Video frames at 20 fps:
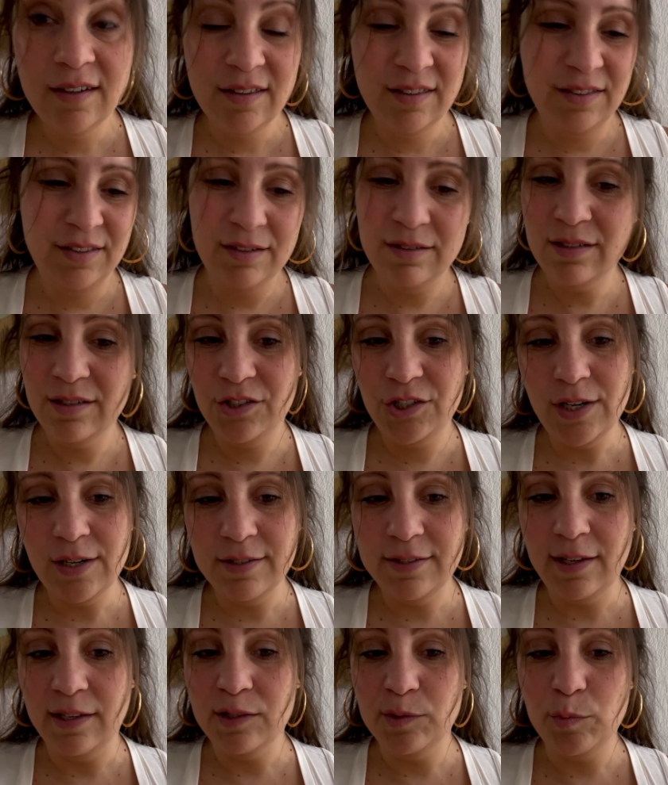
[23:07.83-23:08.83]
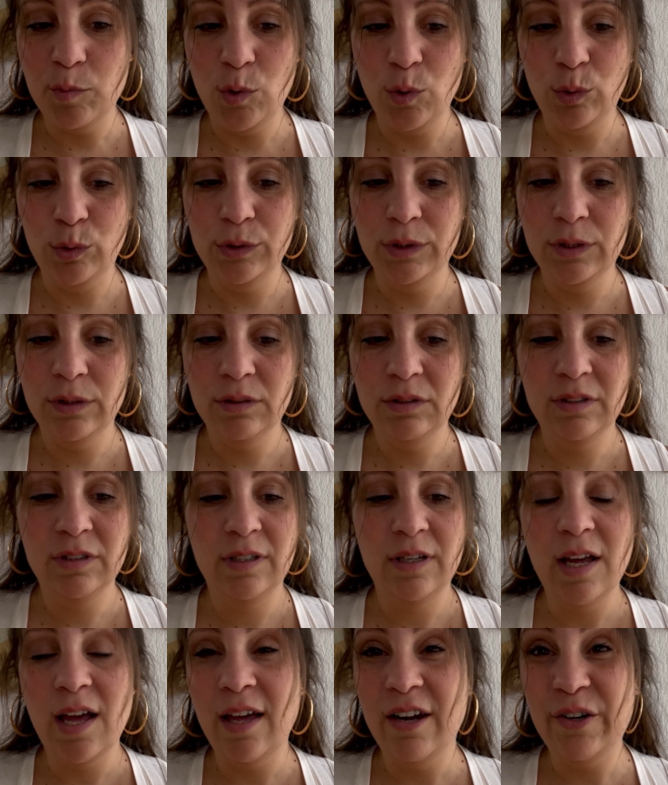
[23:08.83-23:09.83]
there's a chance that's mold.
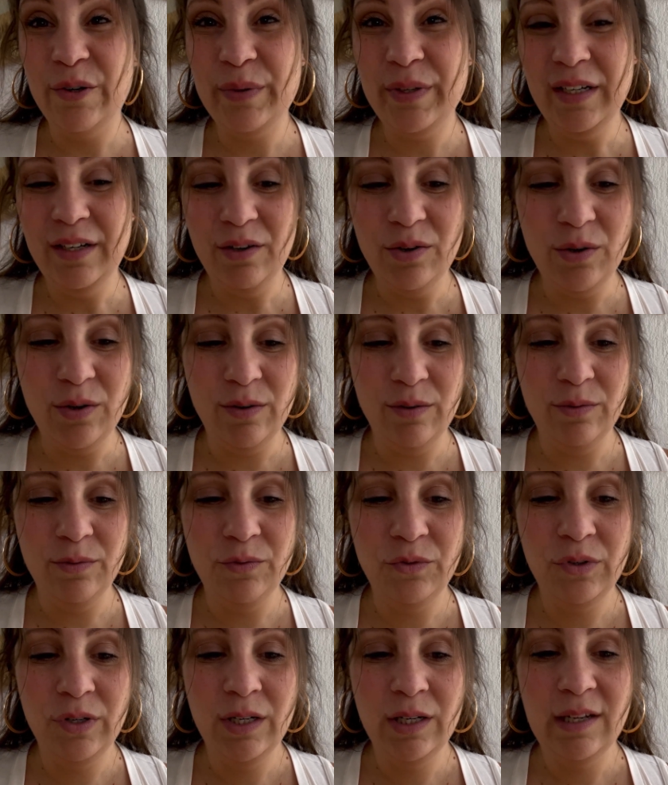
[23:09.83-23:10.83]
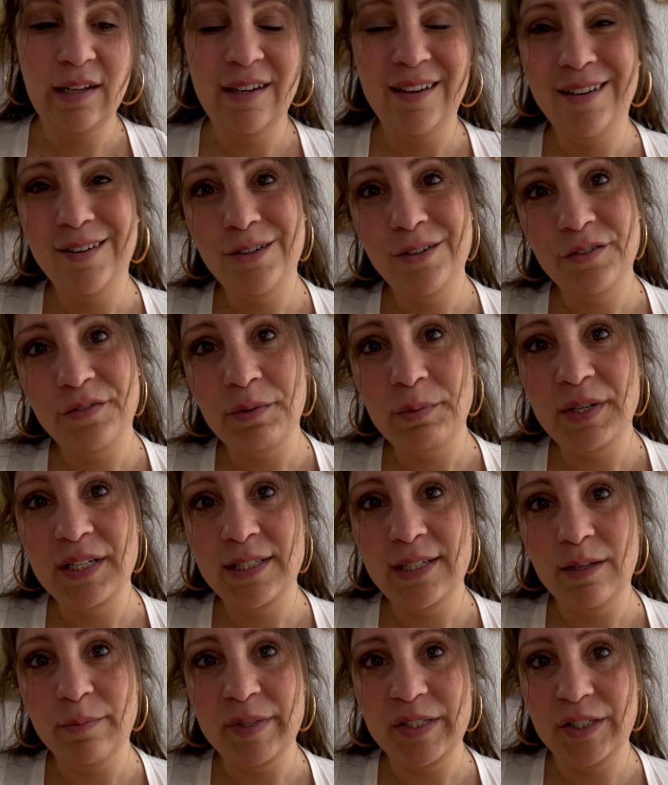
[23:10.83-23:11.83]
I don't really know. I don't know if I want to
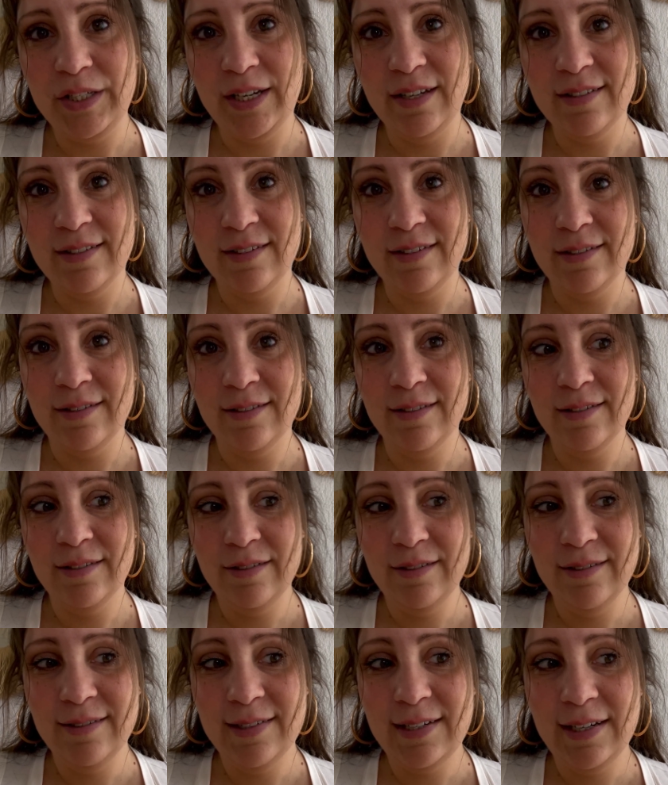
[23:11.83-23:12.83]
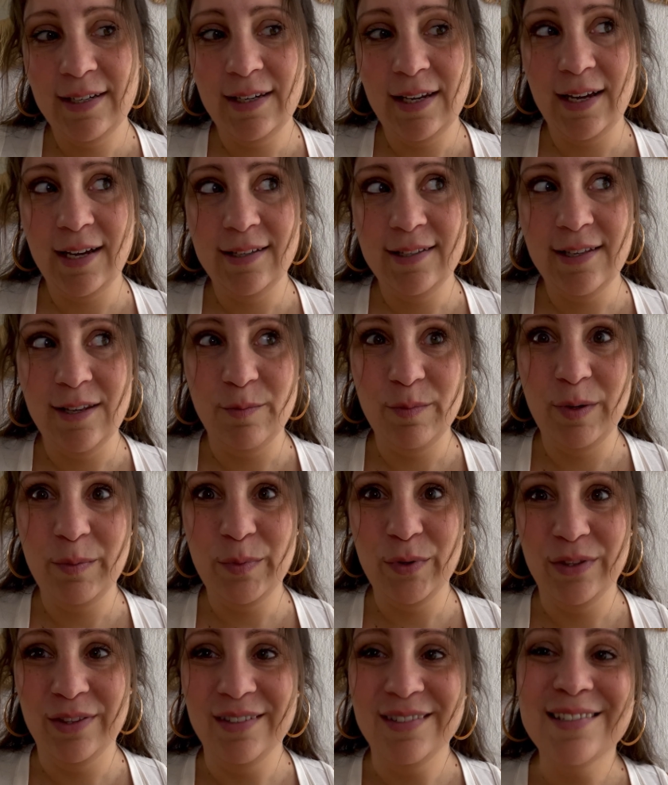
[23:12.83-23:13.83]
take my chances. Like I said, my
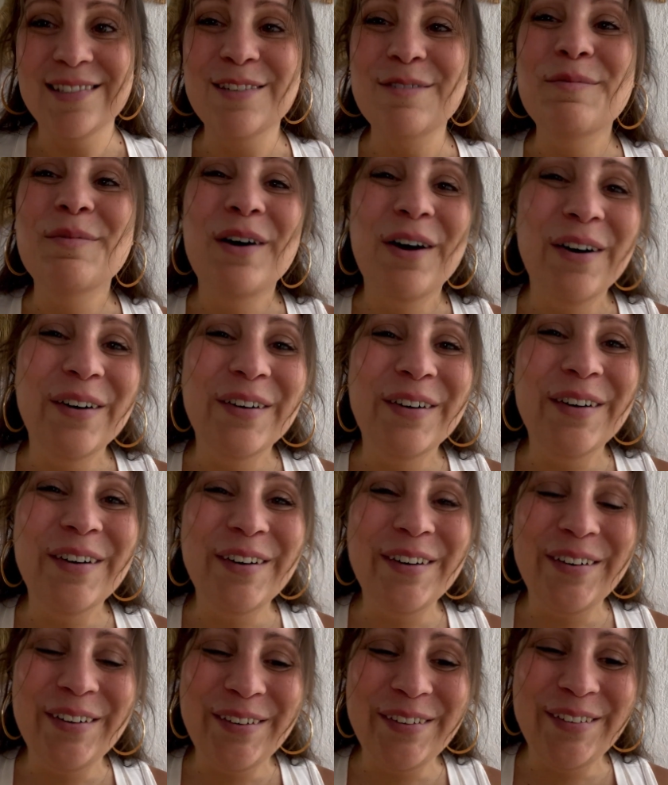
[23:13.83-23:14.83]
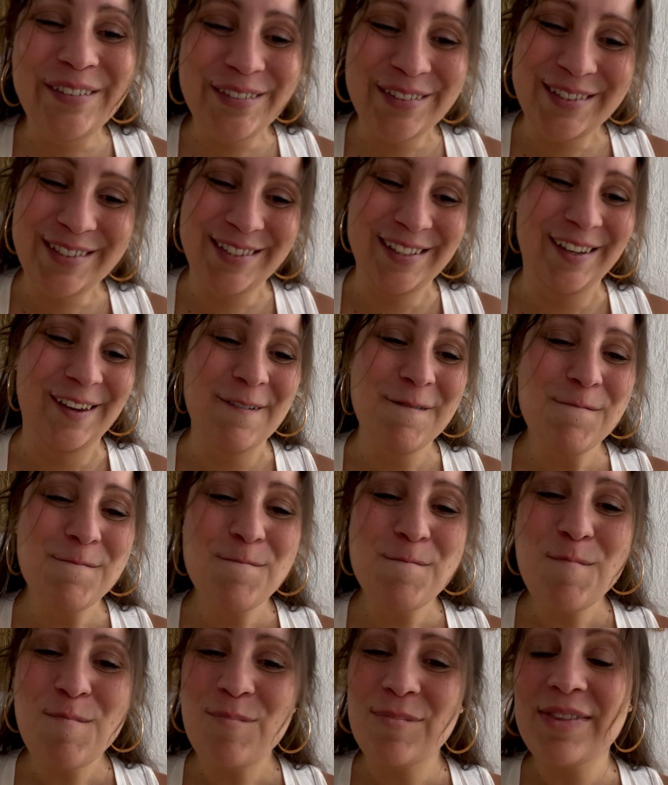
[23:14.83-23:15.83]
birthday's tomorrow, so
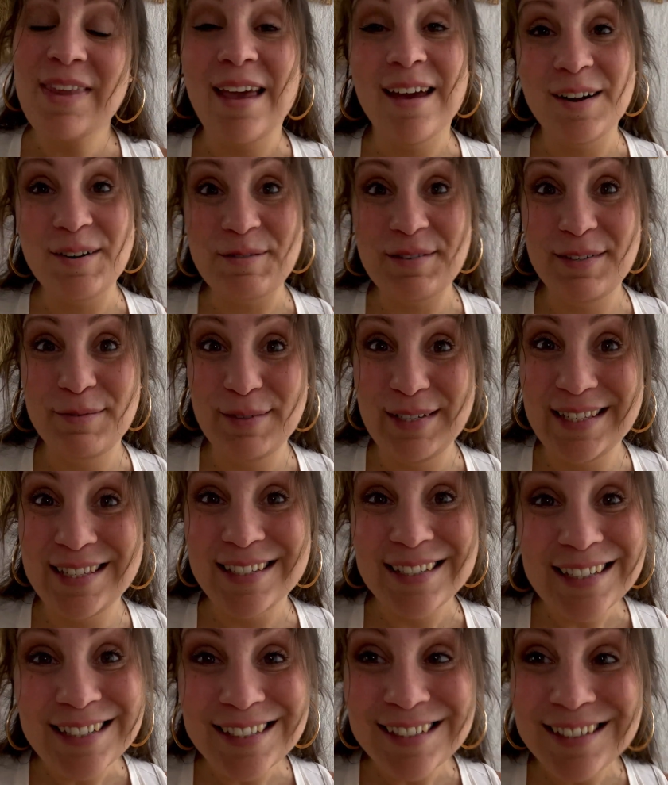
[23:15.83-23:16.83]
I don't want to be sick.